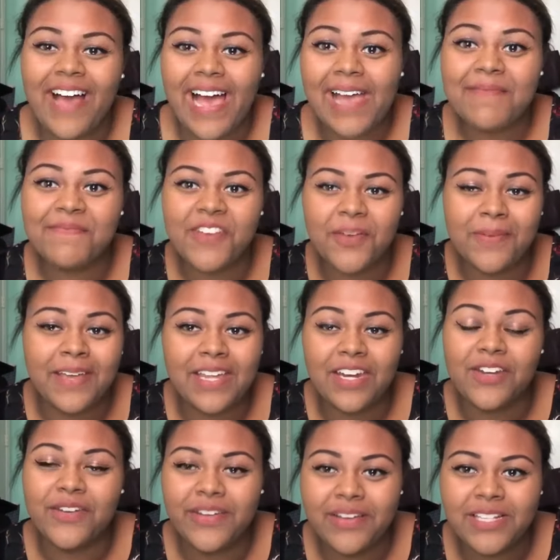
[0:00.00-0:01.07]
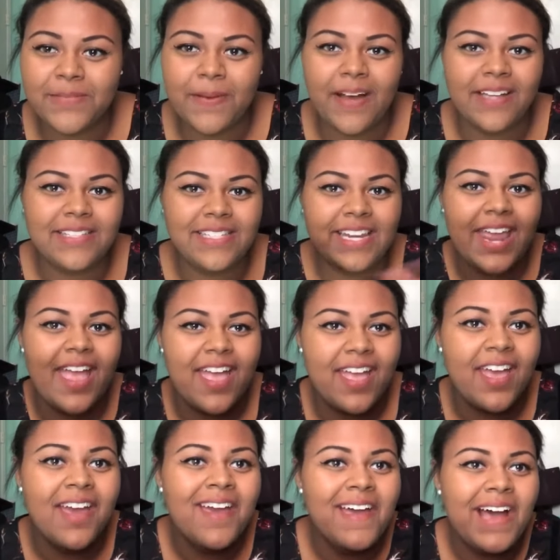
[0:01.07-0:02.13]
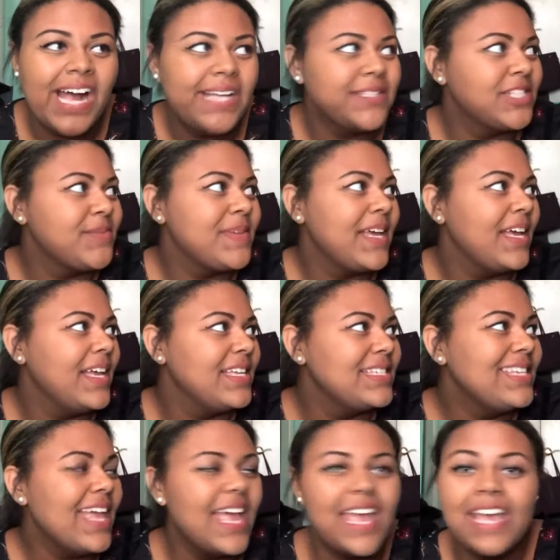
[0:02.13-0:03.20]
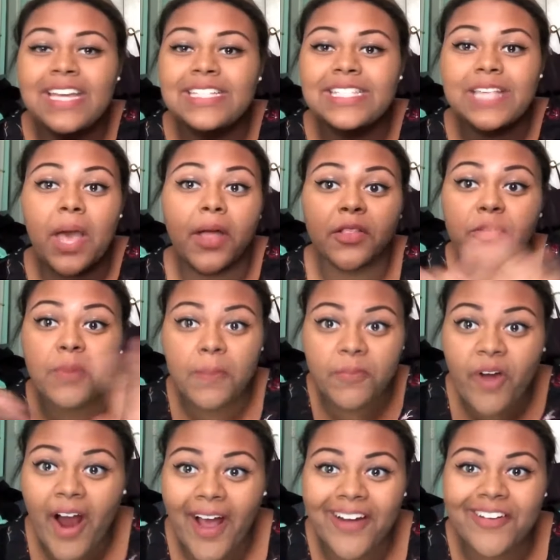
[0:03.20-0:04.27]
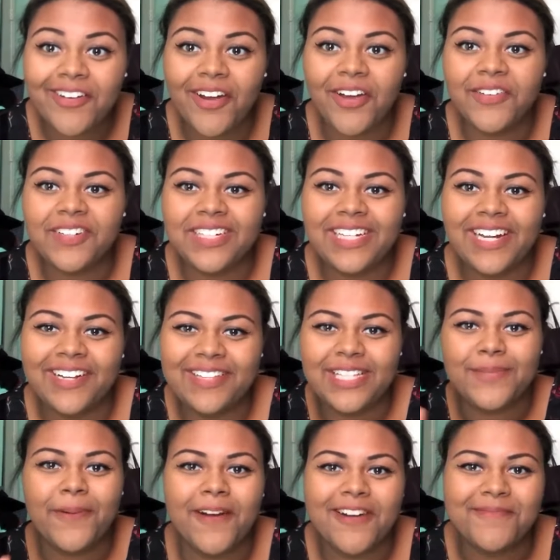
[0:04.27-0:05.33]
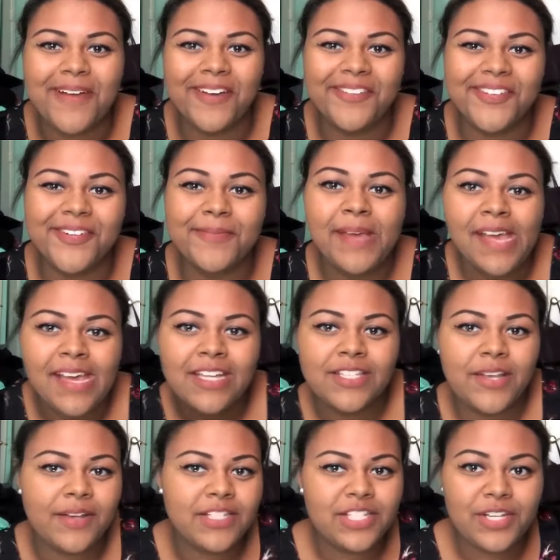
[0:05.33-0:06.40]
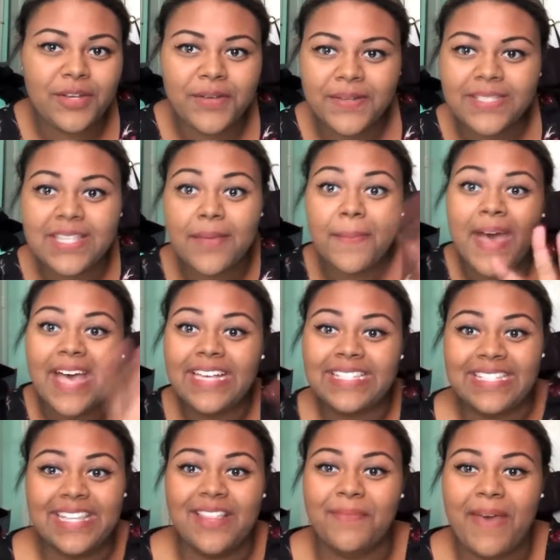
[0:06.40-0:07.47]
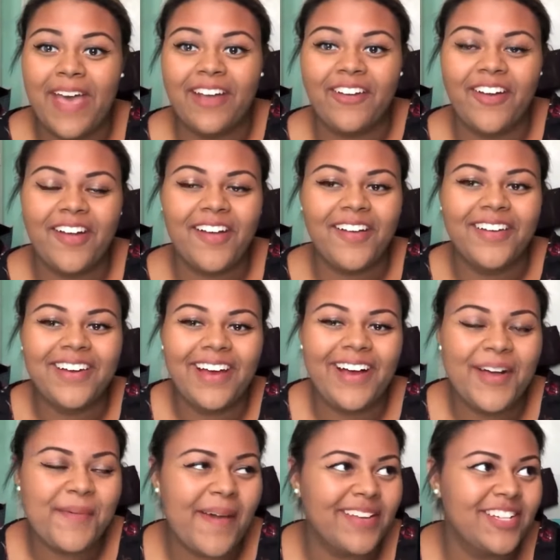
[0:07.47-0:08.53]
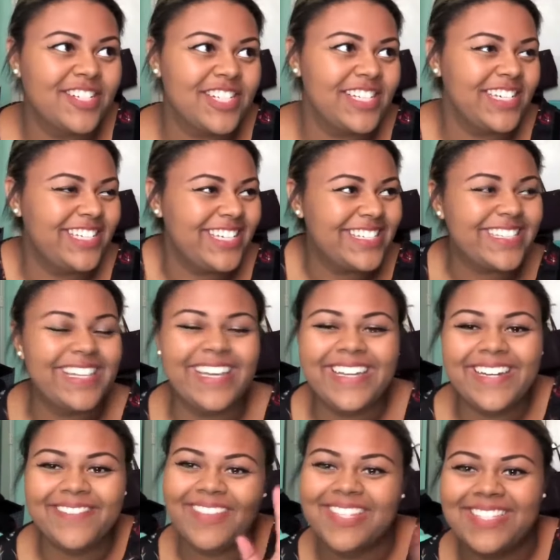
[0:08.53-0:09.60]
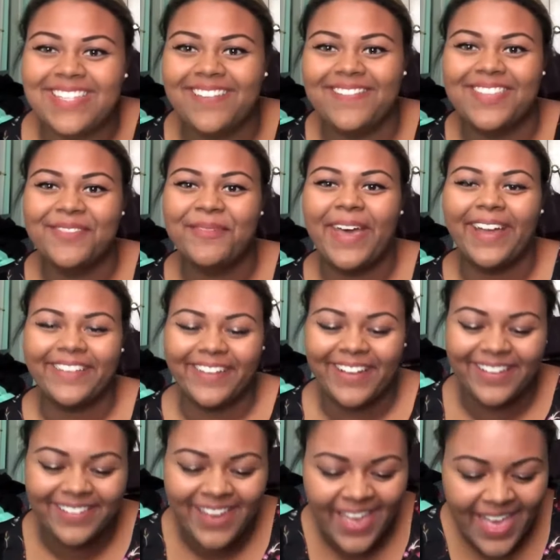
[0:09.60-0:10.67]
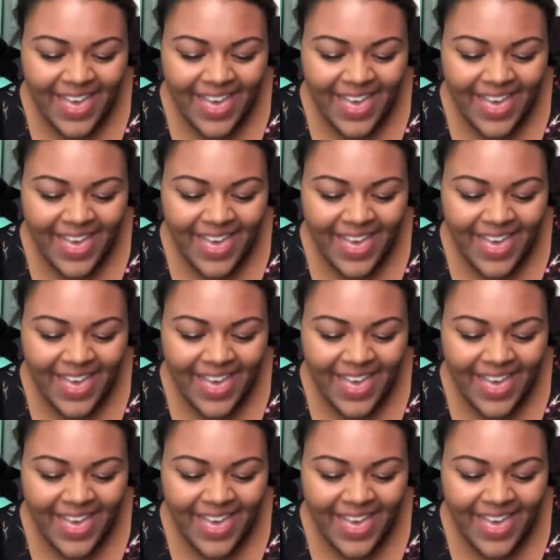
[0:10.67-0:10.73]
I'm filming in a new spot today, just because it's a little bit brighter over here in this part of my room. So excuse the mess in the background. I usually just clean up the stuff in the background.